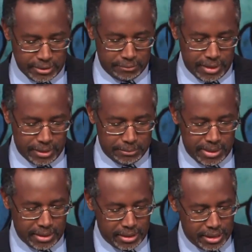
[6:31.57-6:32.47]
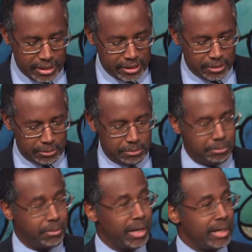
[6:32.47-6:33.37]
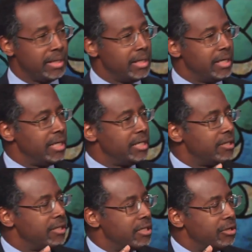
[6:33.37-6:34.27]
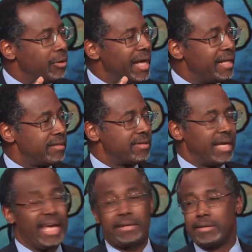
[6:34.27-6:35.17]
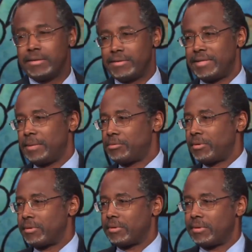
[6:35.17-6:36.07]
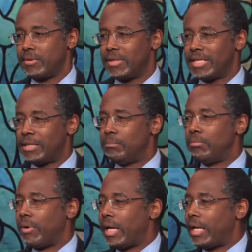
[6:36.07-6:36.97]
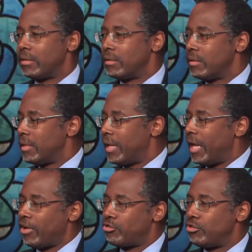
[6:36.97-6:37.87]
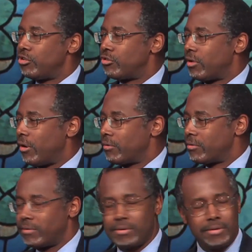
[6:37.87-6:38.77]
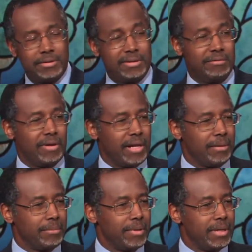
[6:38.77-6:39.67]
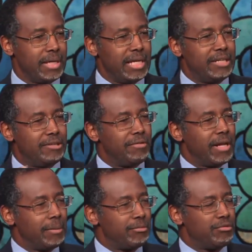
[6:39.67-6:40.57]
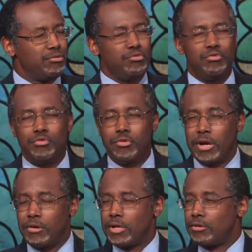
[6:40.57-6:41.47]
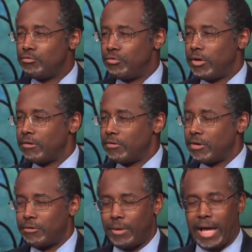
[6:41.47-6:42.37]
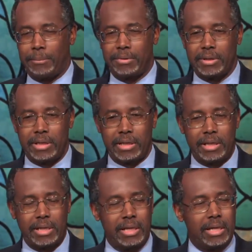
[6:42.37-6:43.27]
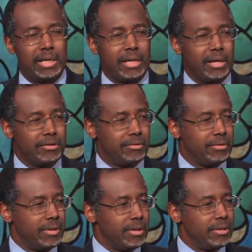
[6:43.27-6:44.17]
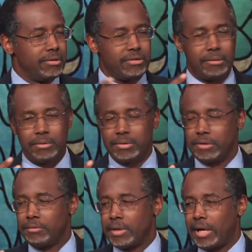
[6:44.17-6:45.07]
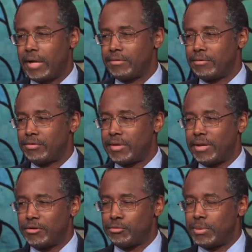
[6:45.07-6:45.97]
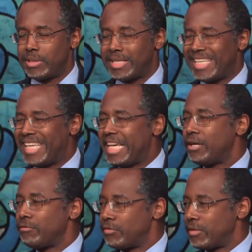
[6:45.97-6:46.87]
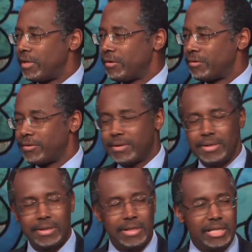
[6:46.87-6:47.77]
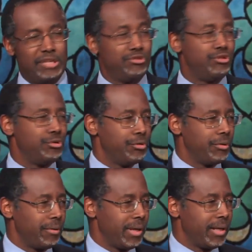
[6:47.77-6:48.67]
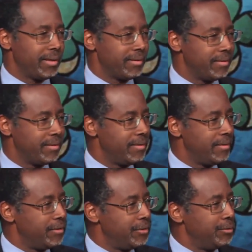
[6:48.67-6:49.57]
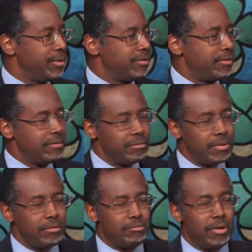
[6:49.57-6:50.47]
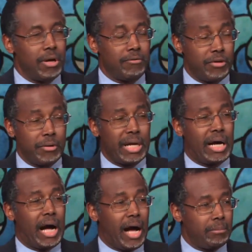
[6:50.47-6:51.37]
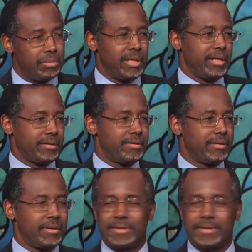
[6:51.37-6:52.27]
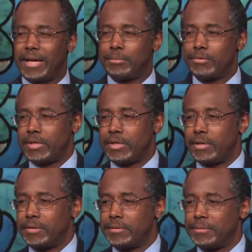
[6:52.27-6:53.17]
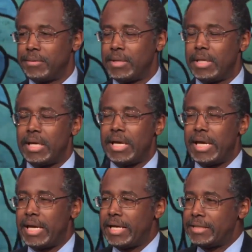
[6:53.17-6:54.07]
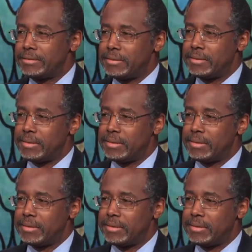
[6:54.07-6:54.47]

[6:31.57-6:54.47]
developing human brain. At conception, the brain actually starts to develop. It develops very, very, very rapidly. It has several different kinds of cells, but the king of cells is the neuron, which is a very complex type of cell. And